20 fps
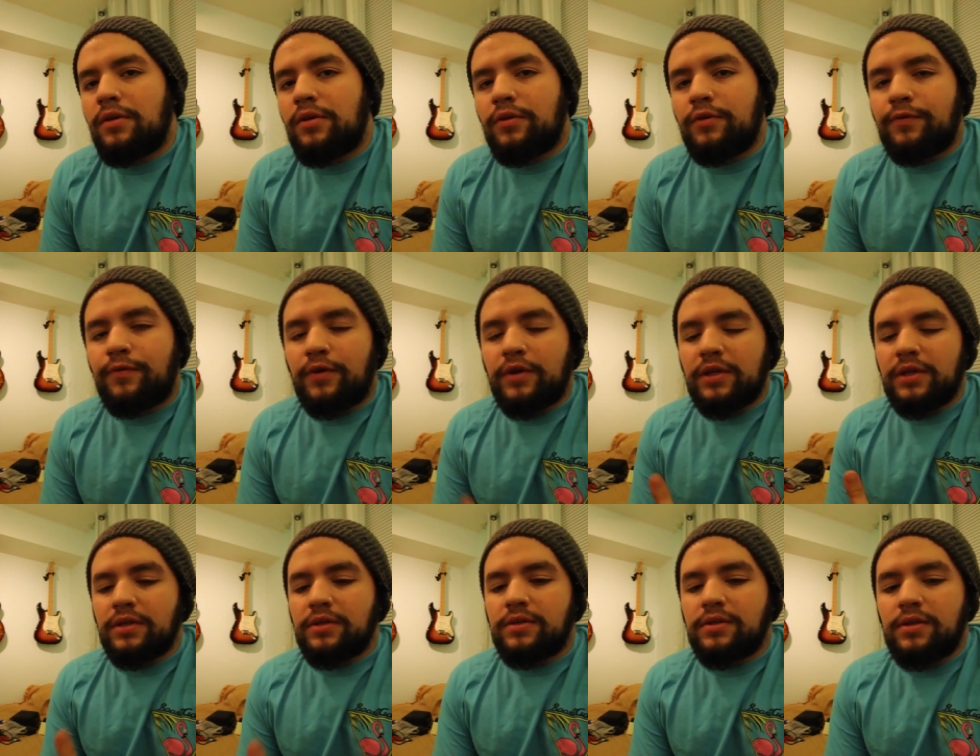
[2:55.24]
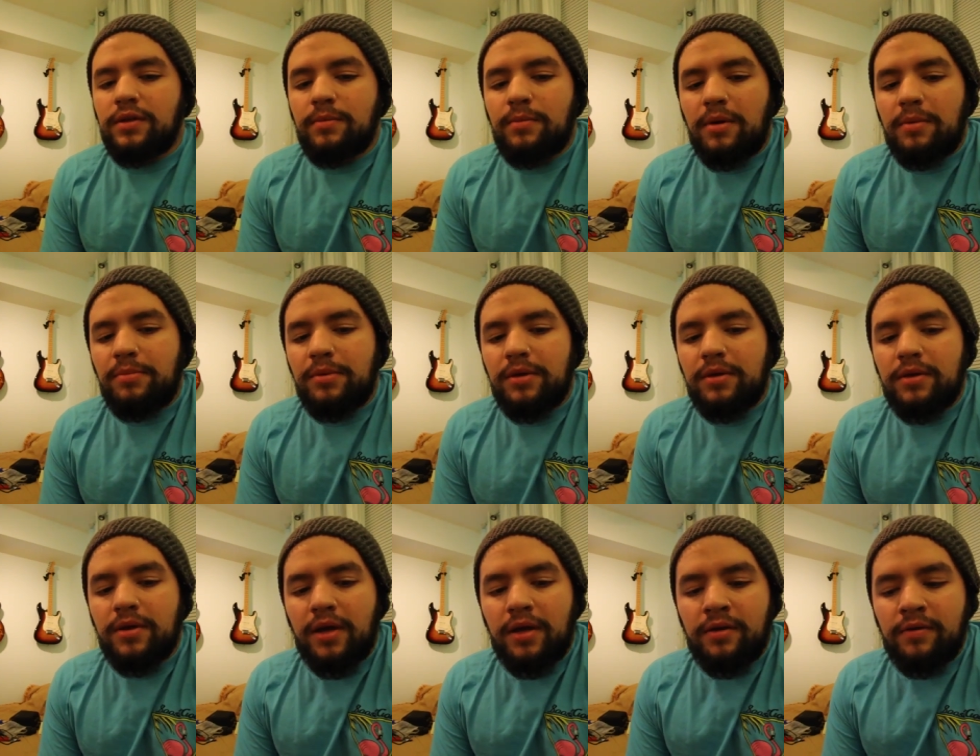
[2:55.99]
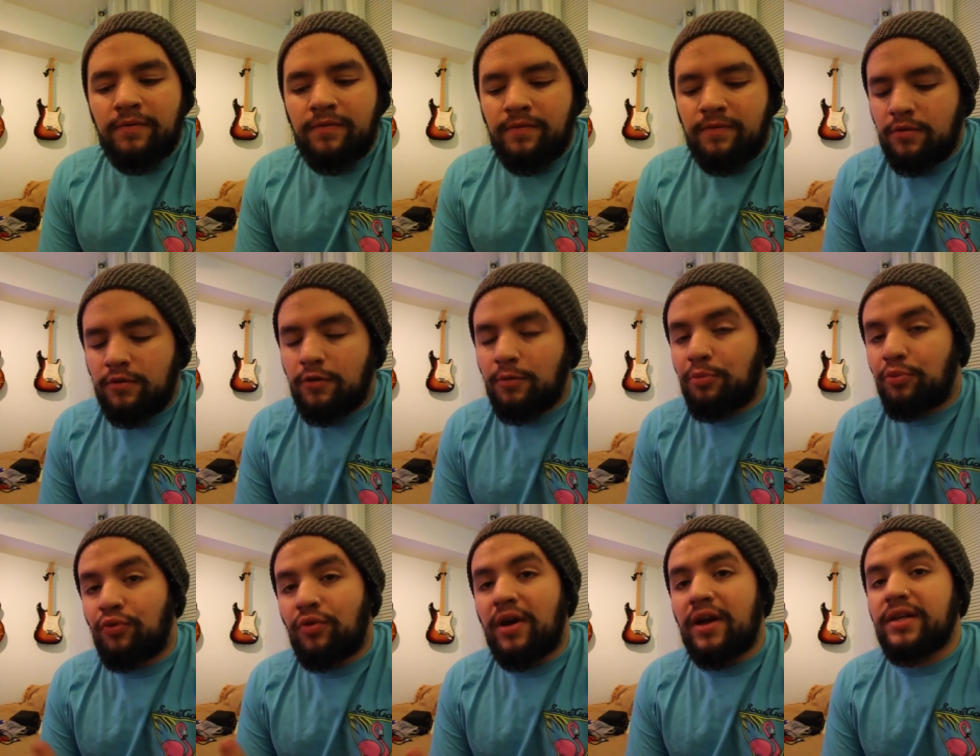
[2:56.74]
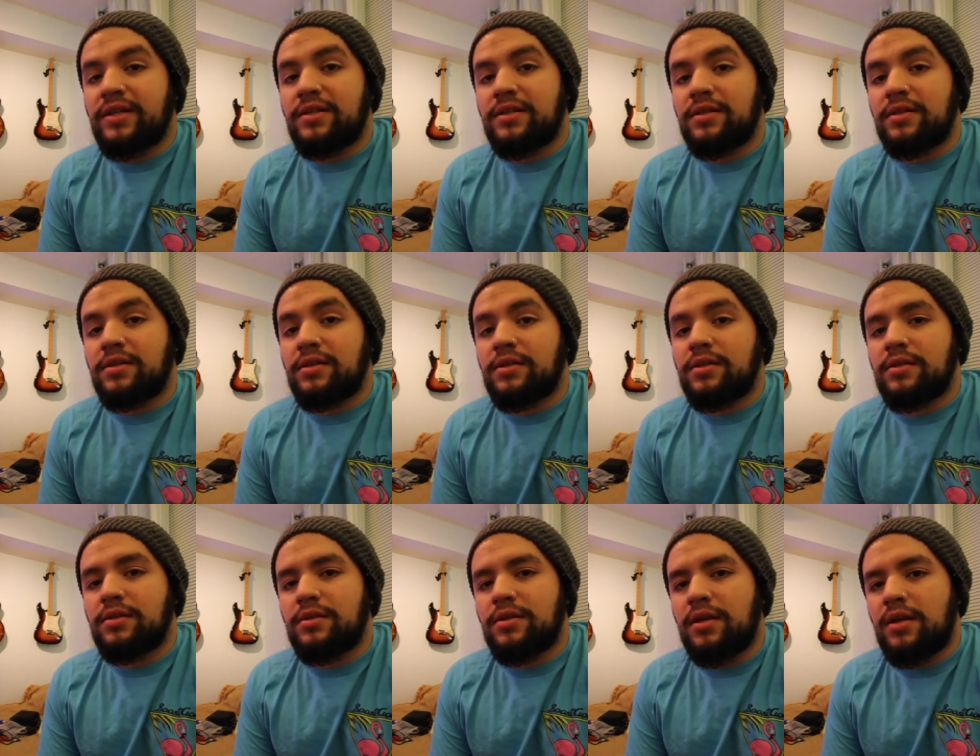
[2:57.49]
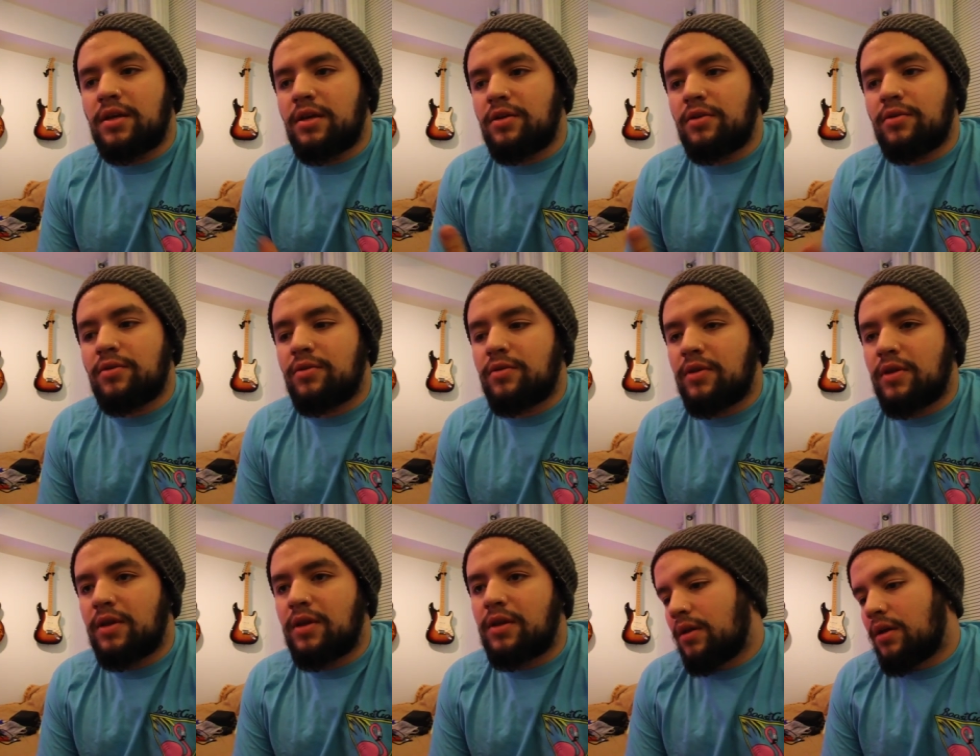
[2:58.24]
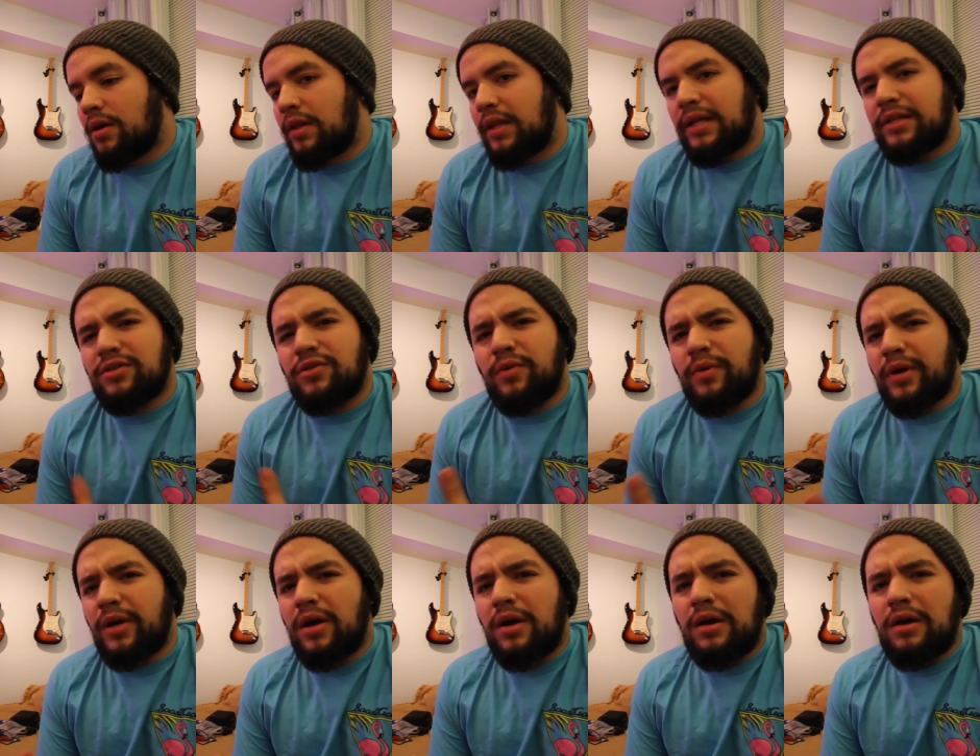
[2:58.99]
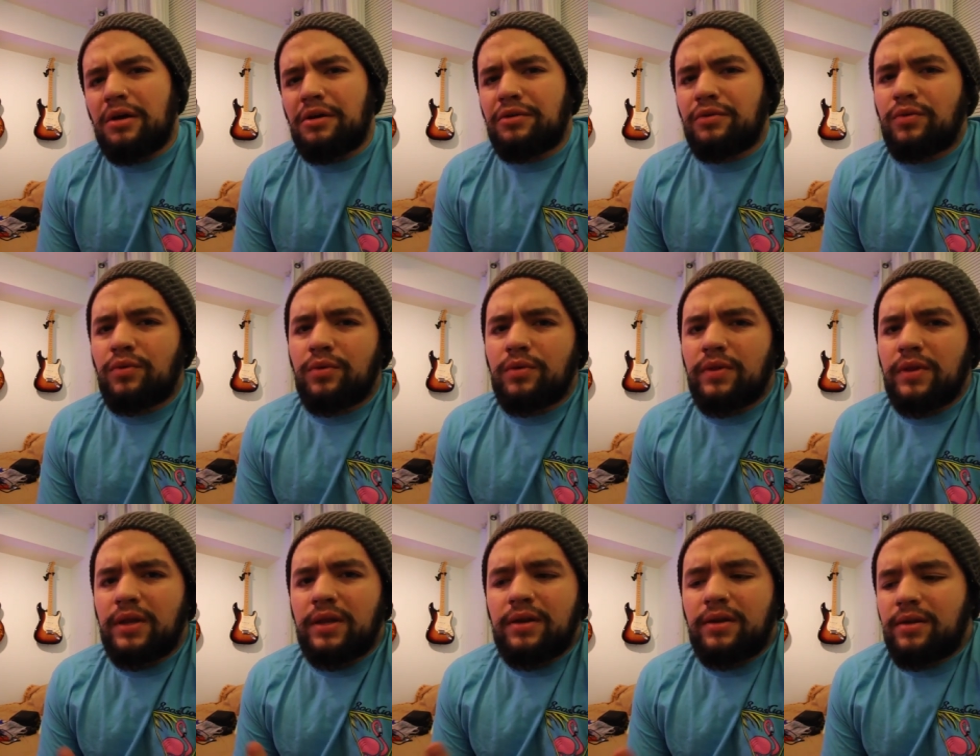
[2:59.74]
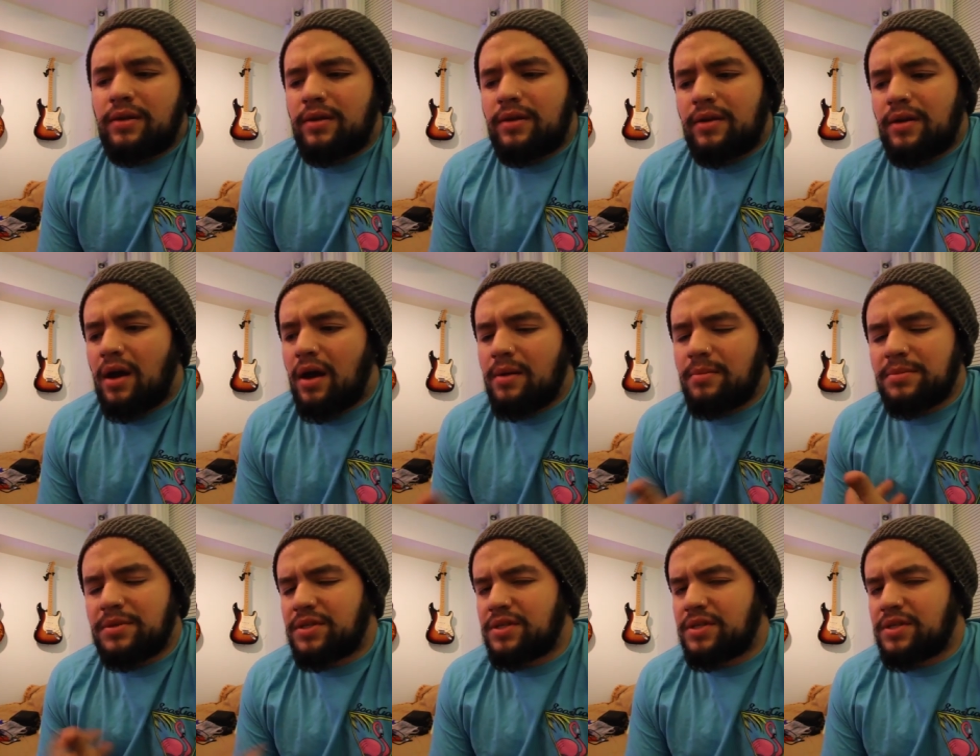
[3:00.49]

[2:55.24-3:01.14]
You know, it's funny, it, it might be kind of surprising to hear that a lot's going on, or that I'm